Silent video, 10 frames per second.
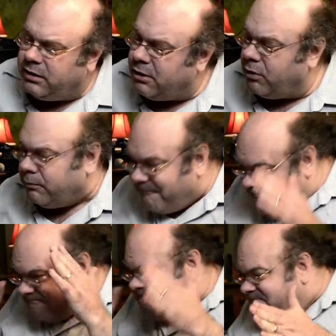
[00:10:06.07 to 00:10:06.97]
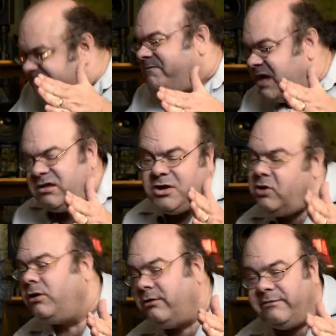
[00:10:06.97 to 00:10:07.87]
You know, get
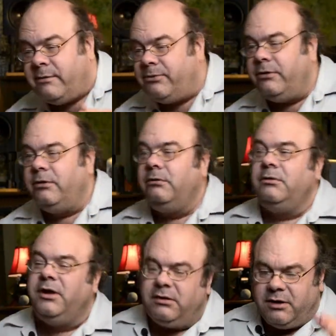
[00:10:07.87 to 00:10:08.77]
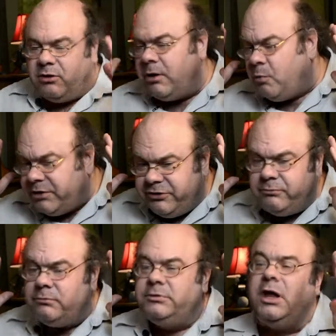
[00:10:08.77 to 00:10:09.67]
good at something. Get good at what you
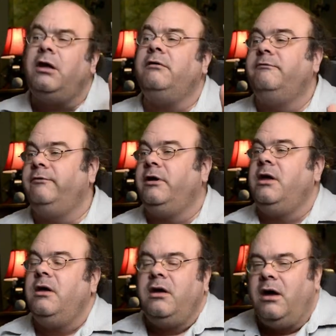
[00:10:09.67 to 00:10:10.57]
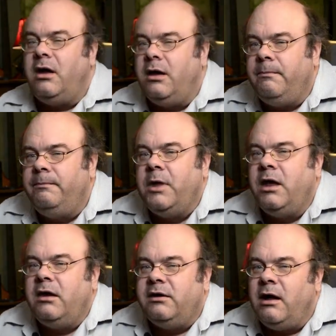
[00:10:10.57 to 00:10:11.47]
love. Um,
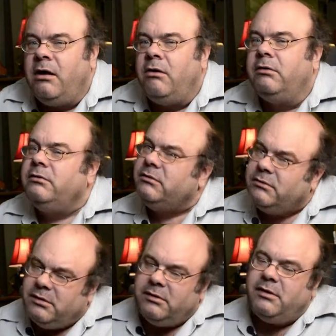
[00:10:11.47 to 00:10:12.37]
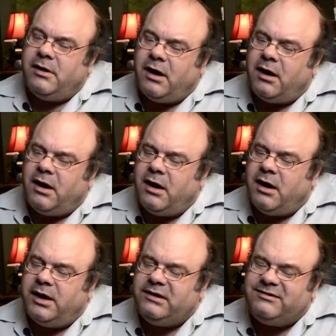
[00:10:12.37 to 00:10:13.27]
now,
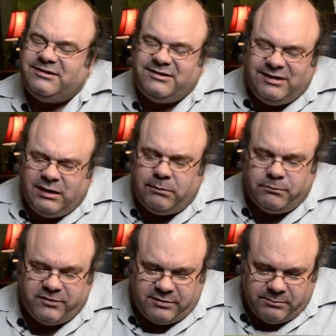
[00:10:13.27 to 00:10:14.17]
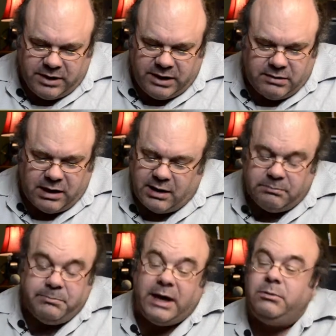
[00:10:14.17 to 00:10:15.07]
it seems to me, and
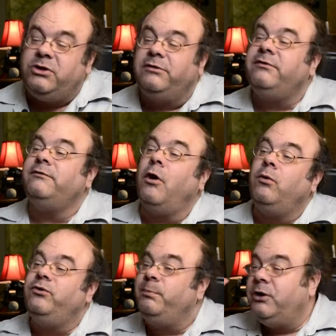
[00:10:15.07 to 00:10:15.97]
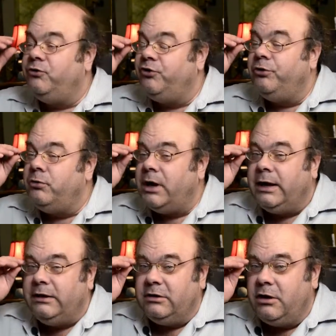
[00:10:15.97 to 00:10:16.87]
maybe this has always been true, and I
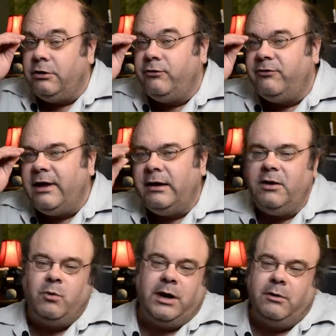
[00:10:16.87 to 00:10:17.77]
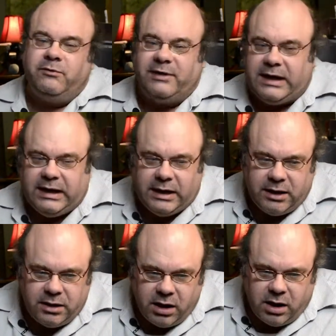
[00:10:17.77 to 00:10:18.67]
didn't understand it when I was a
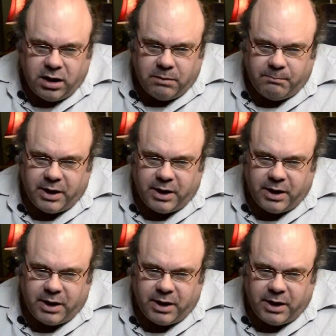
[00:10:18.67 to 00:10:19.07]
kid, mm.